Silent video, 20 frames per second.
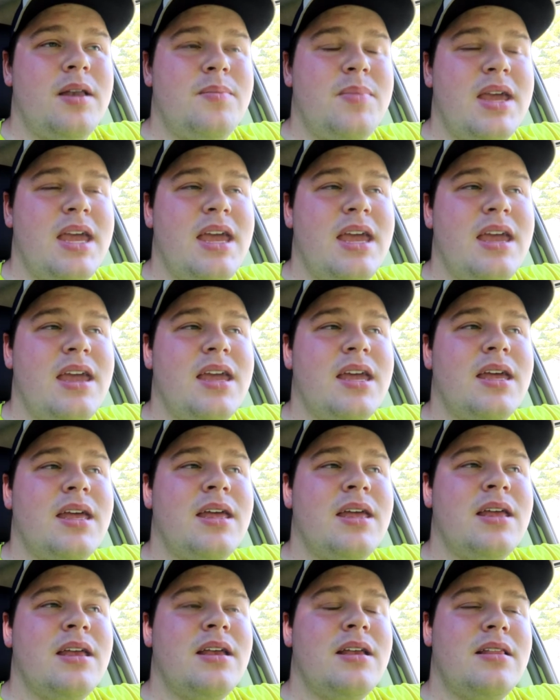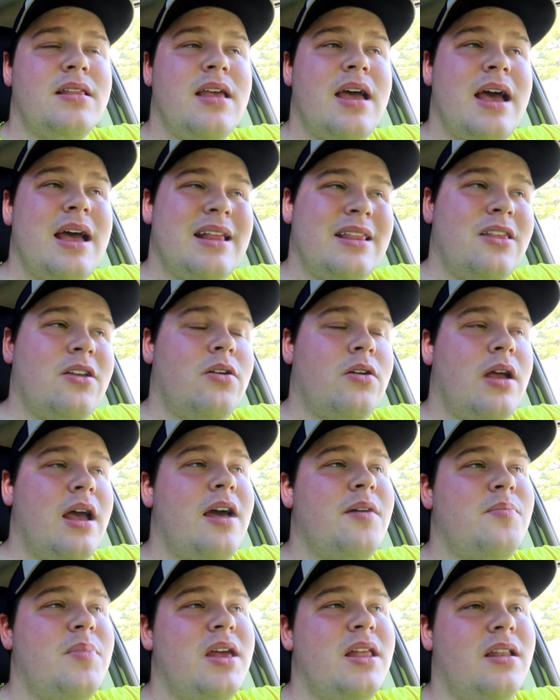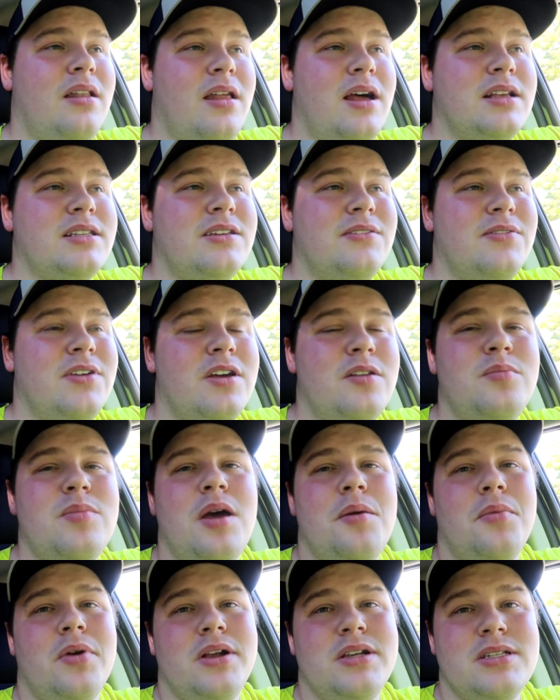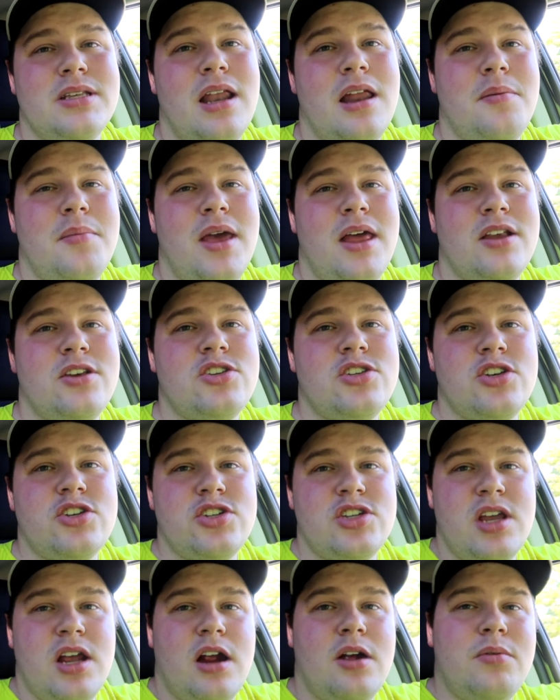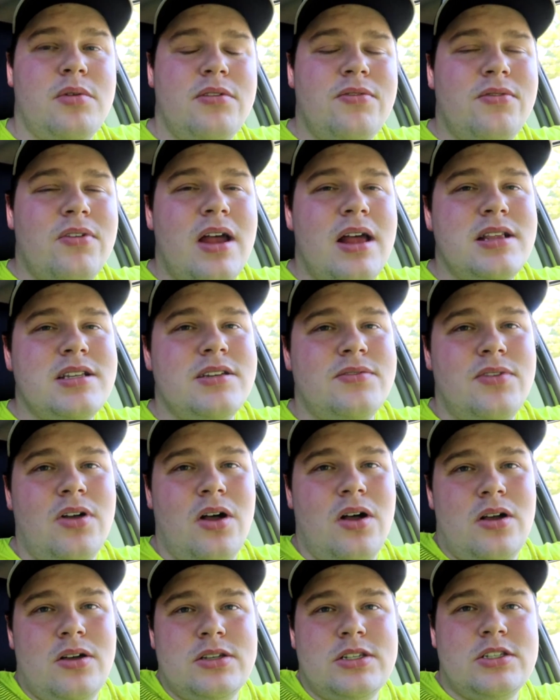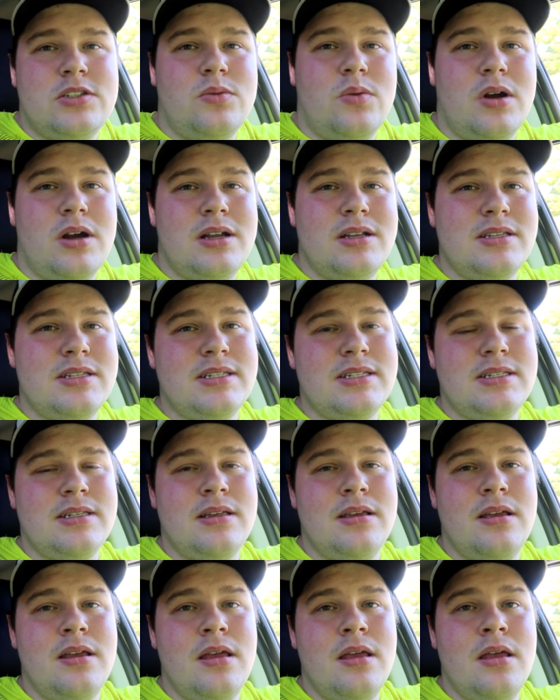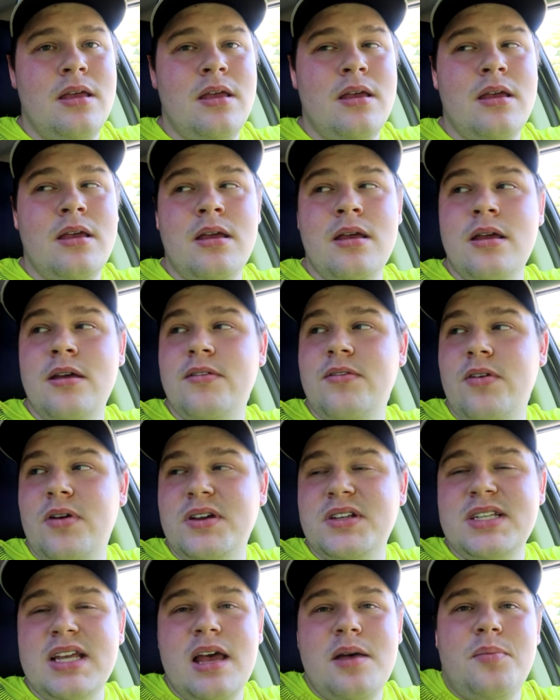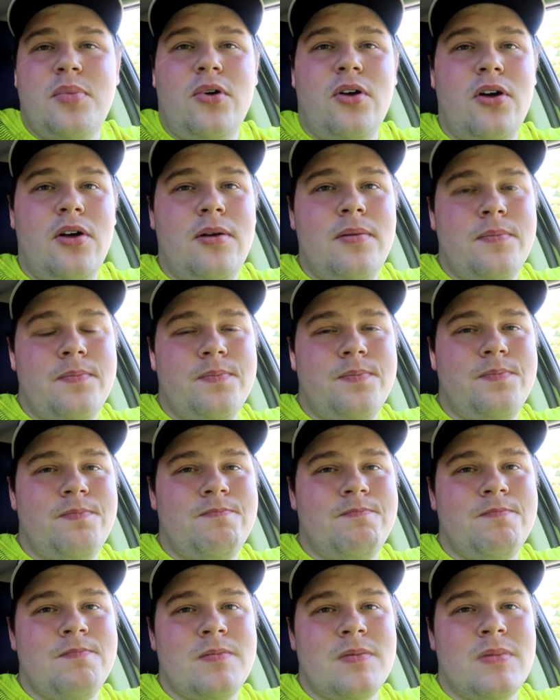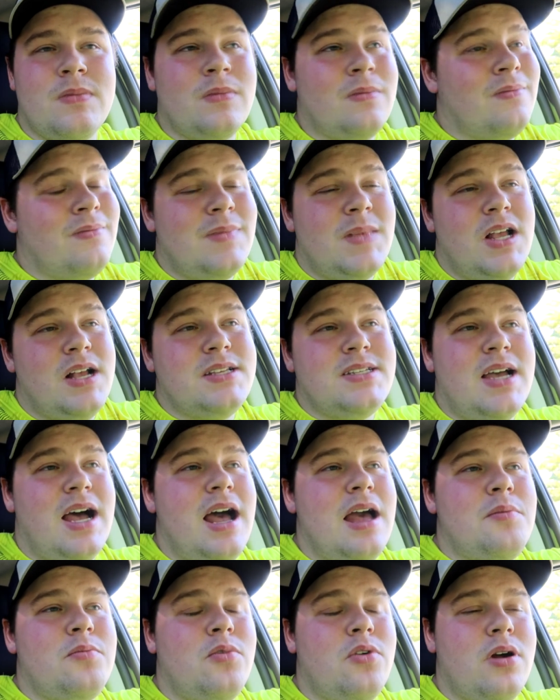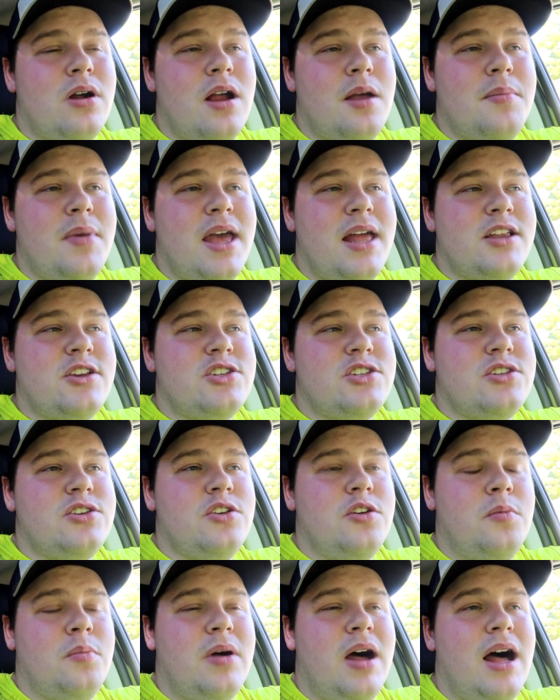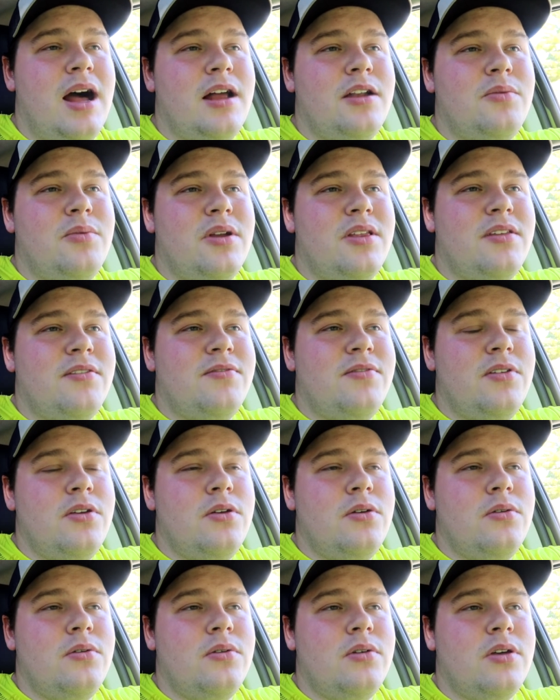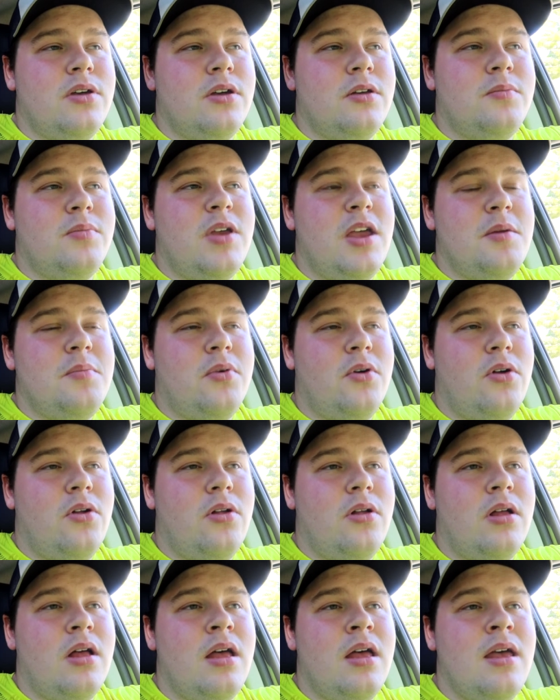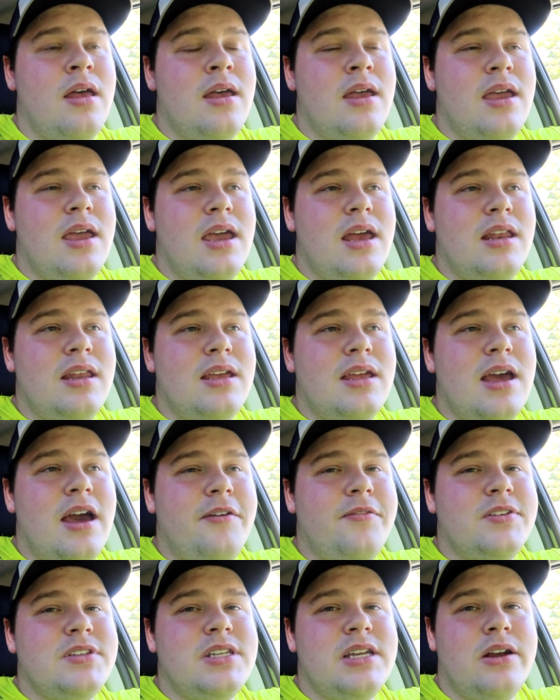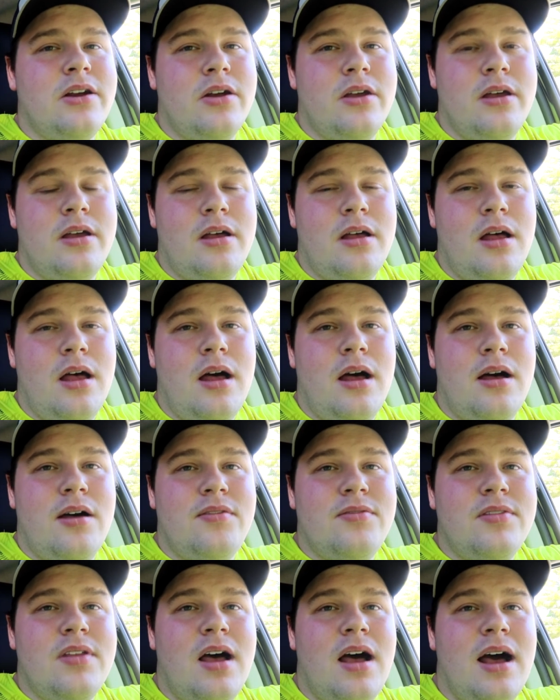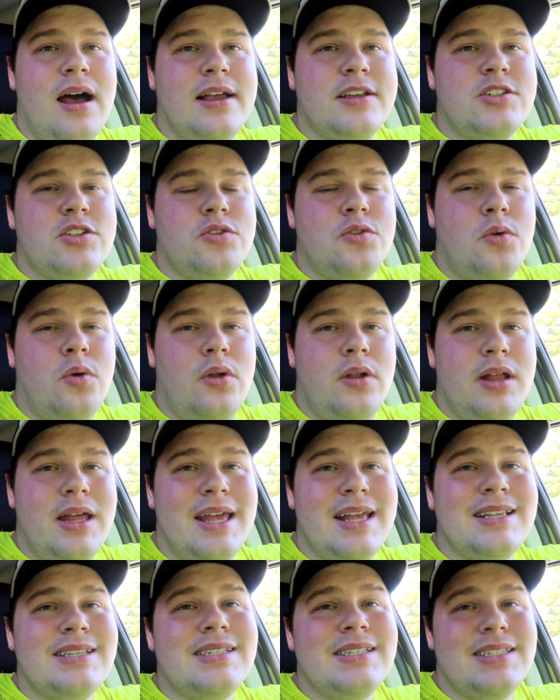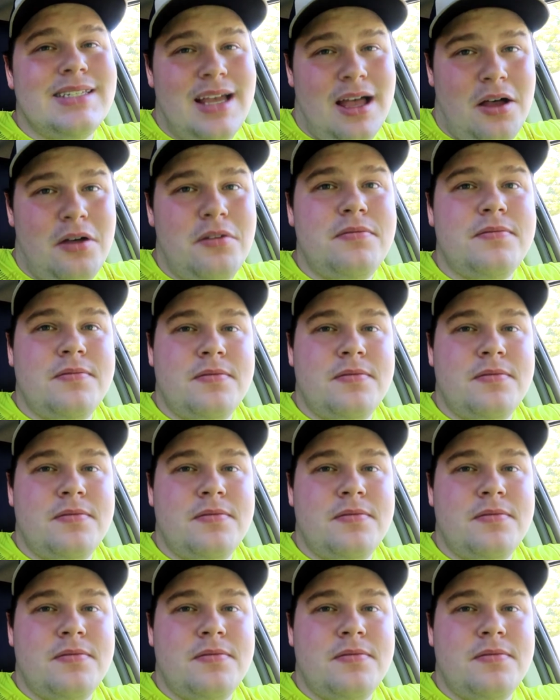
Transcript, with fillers: being that there have been lots of good memories that I managed to share with friends of all sorts. For example, a time where I managed to bond with a few good people in the cafeteria of the high school itself.